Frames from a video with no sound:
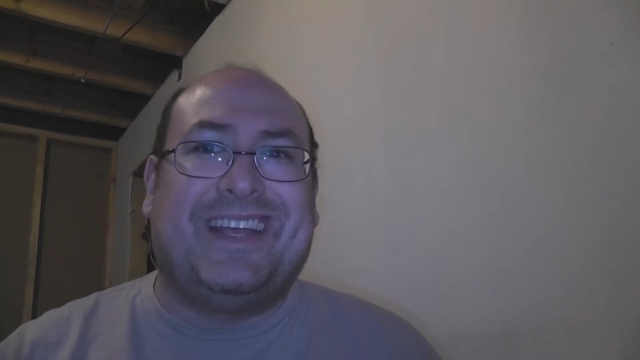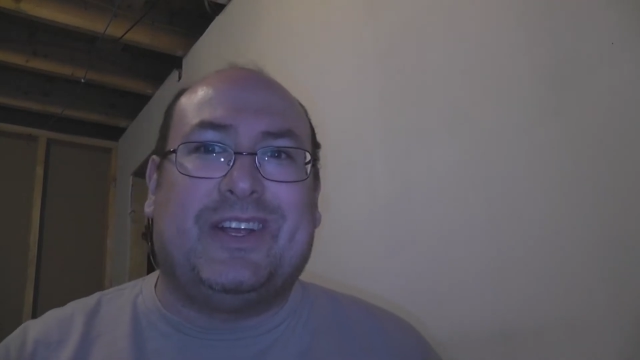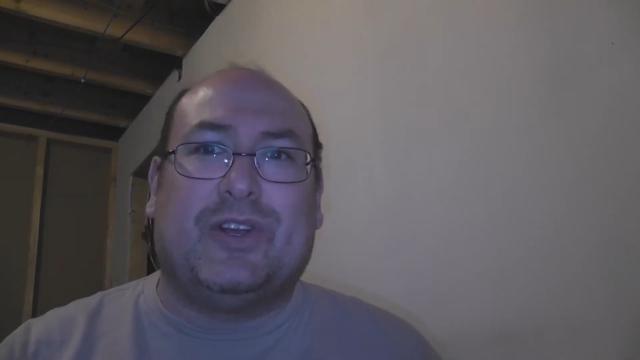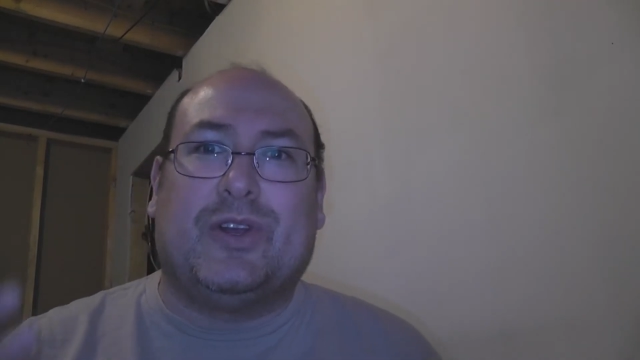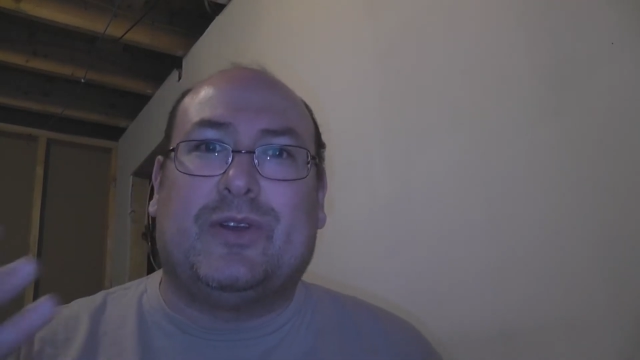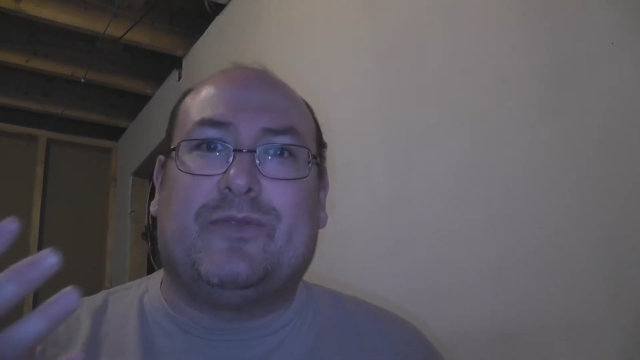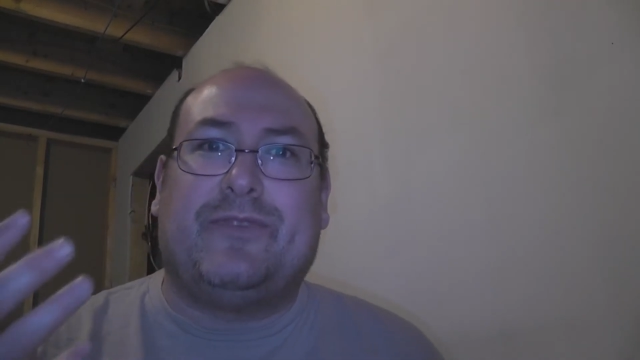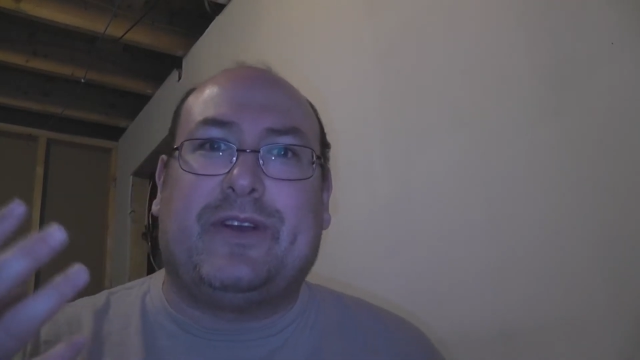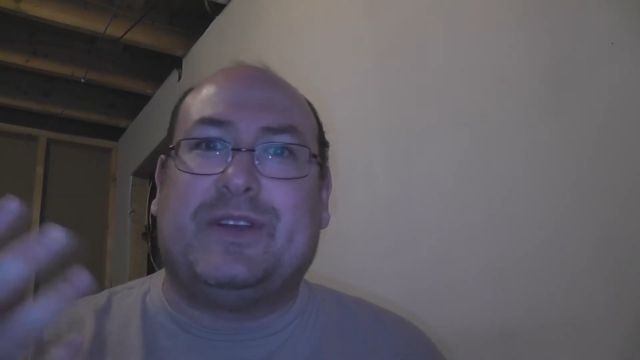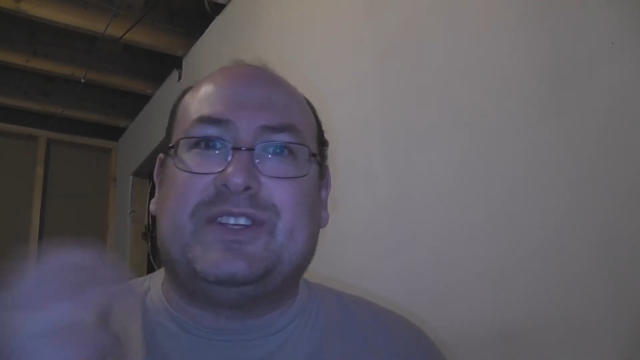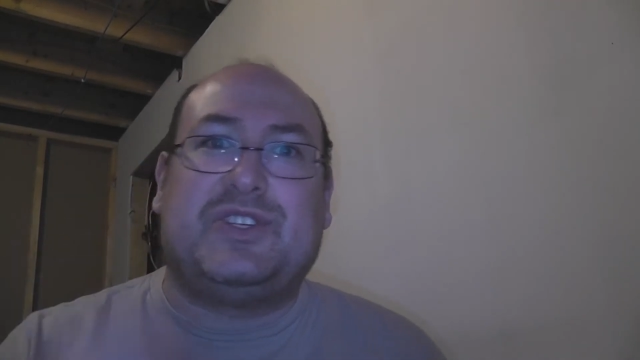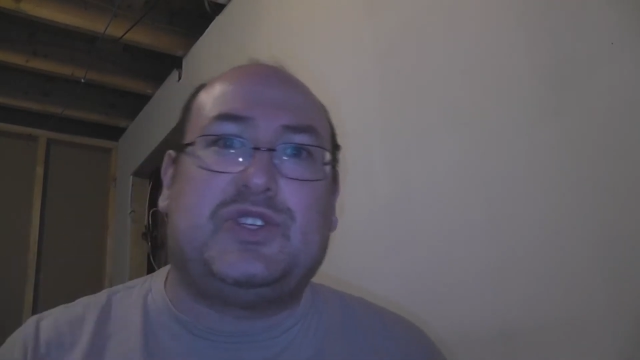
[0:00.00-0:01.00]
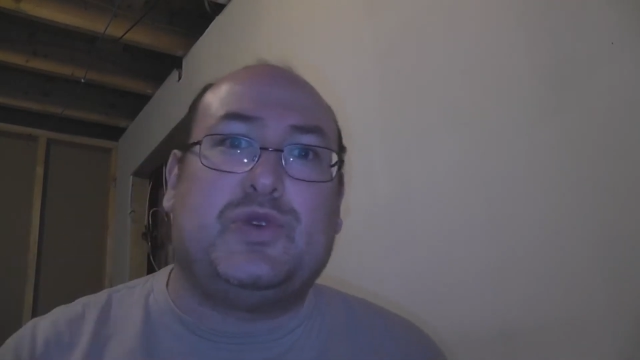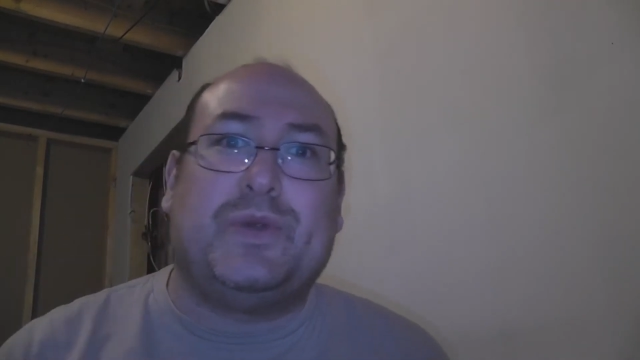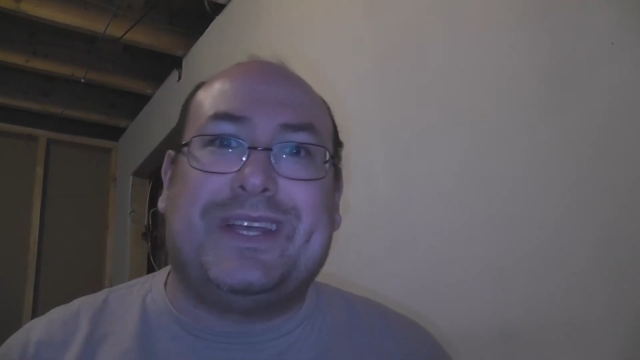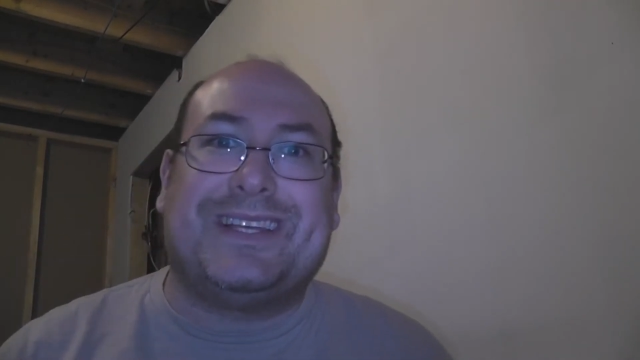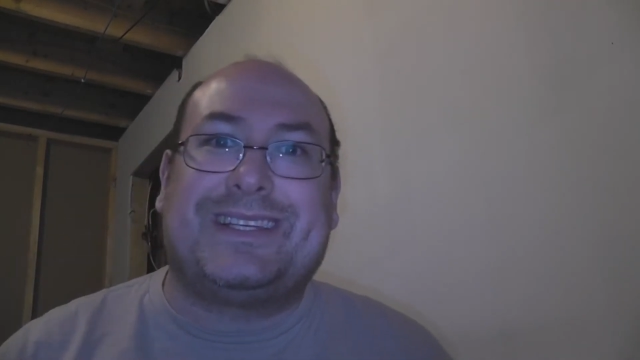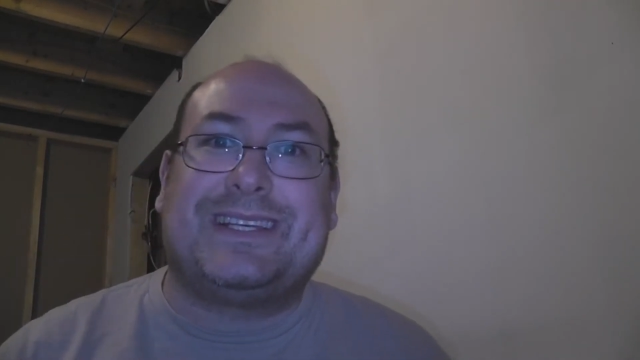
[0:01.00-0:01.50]
your very
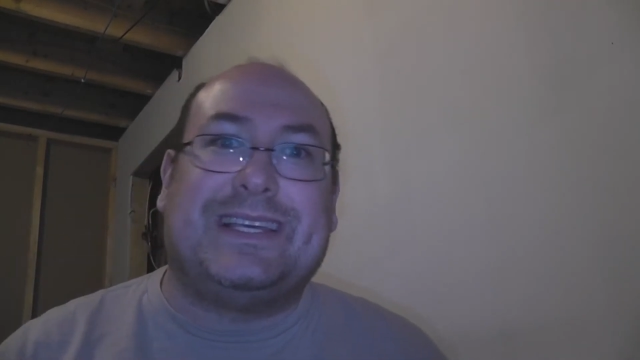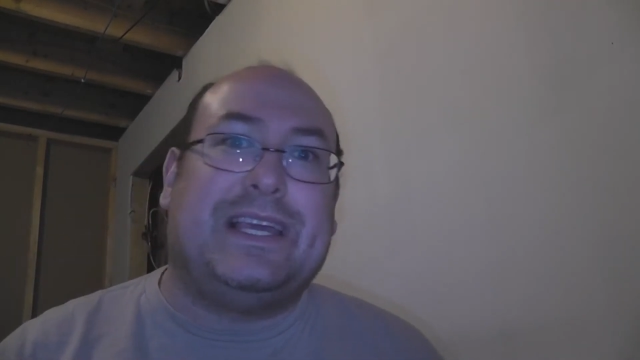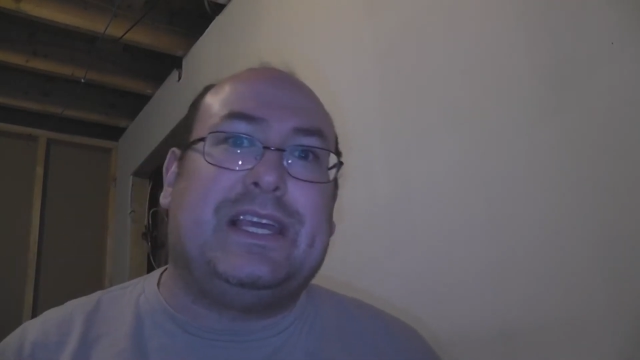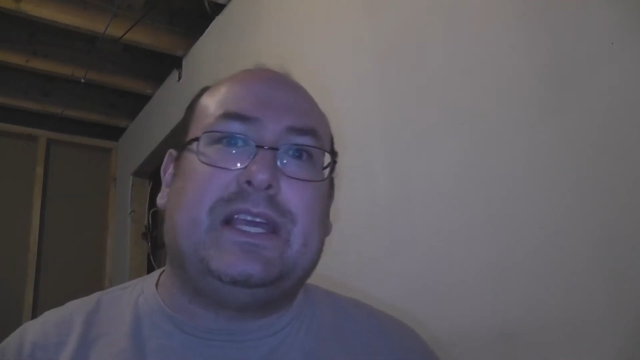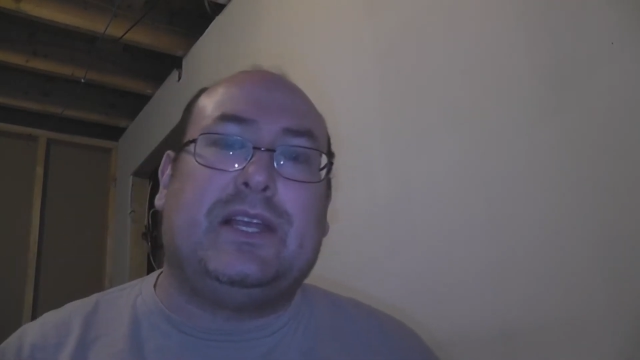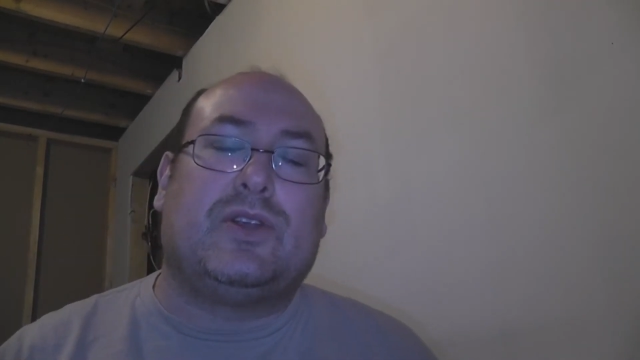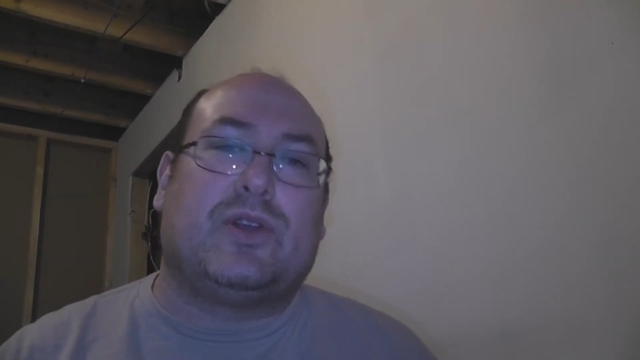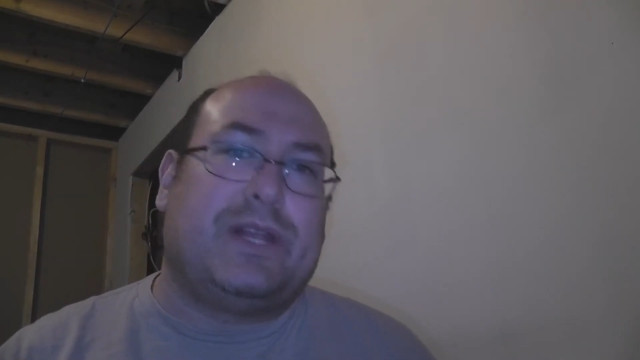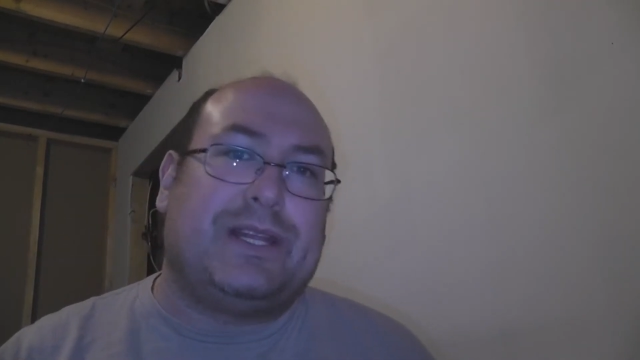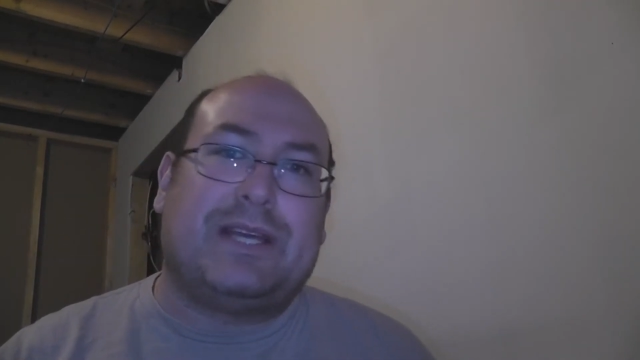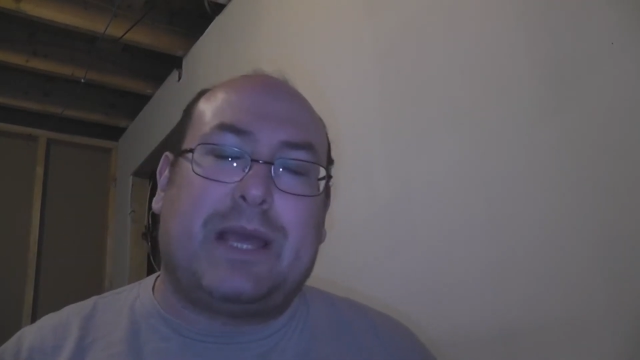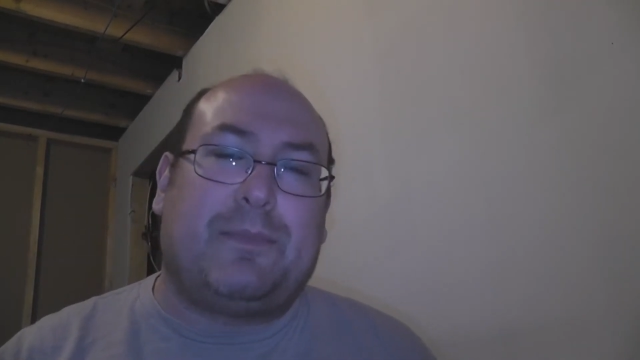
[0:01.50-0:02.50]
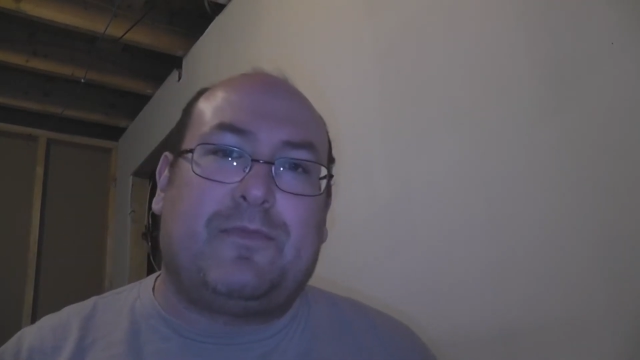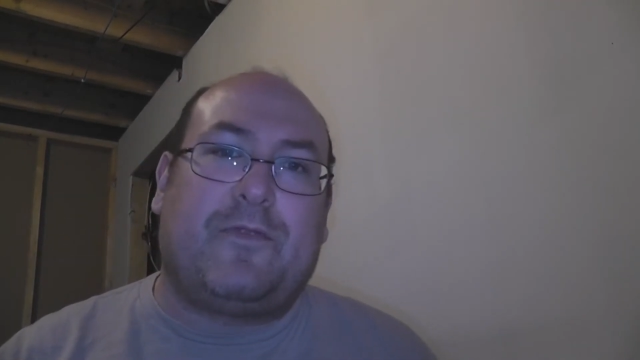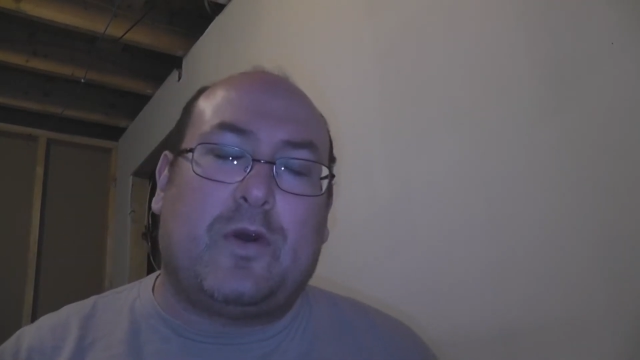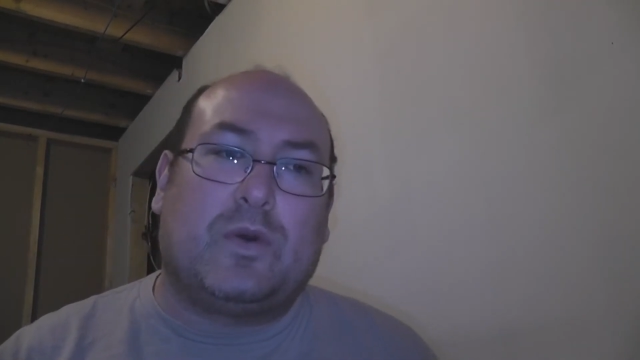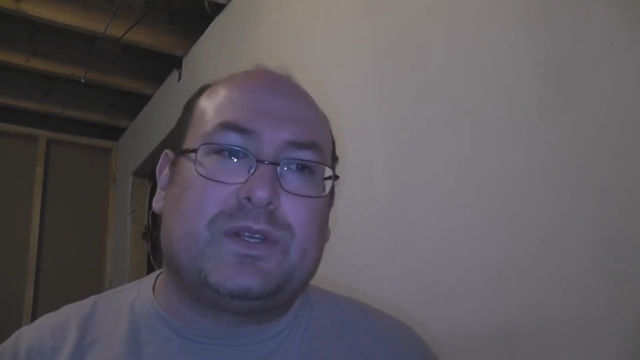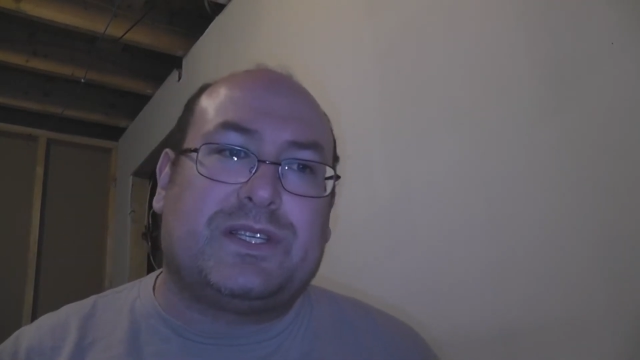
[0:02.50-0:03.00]
studious, geeky, nerdy type
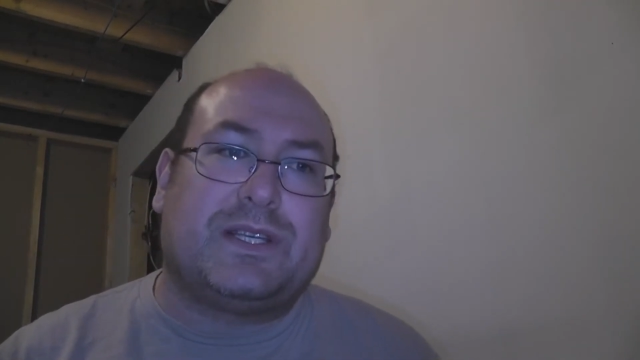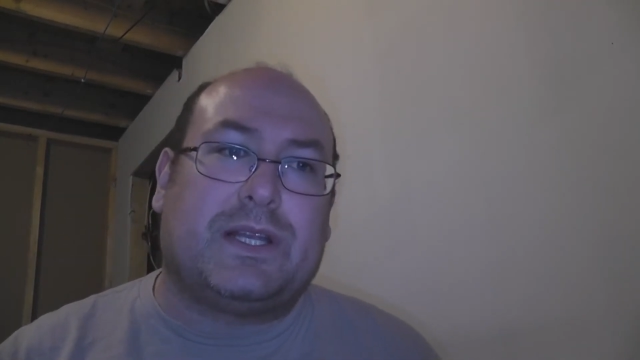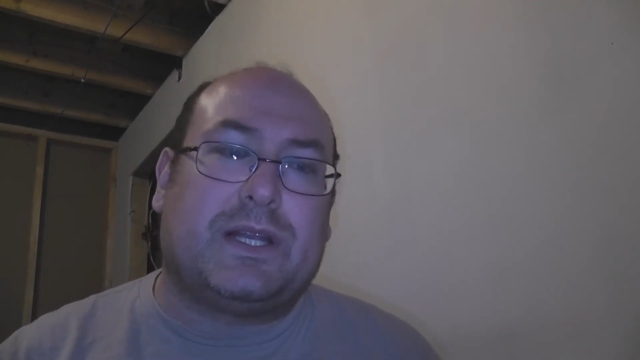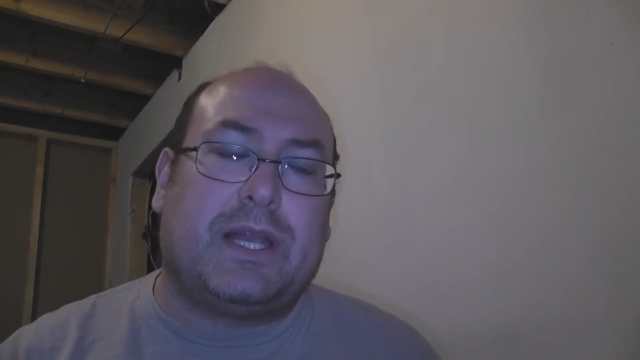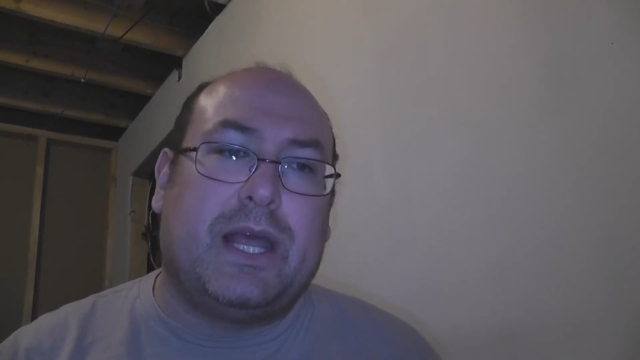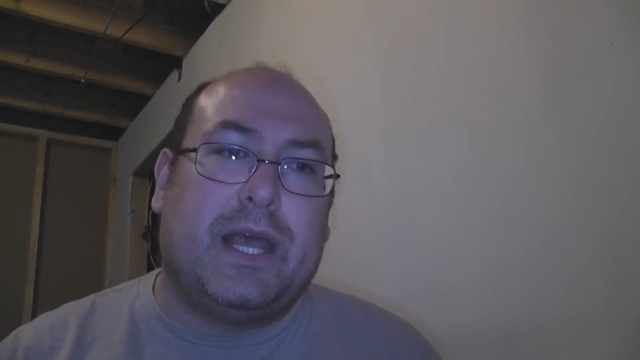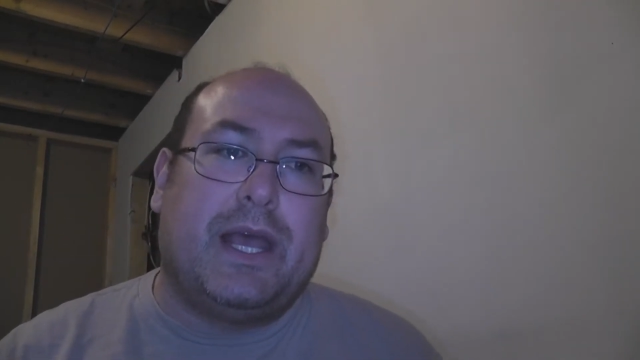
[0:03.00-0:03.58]
folks and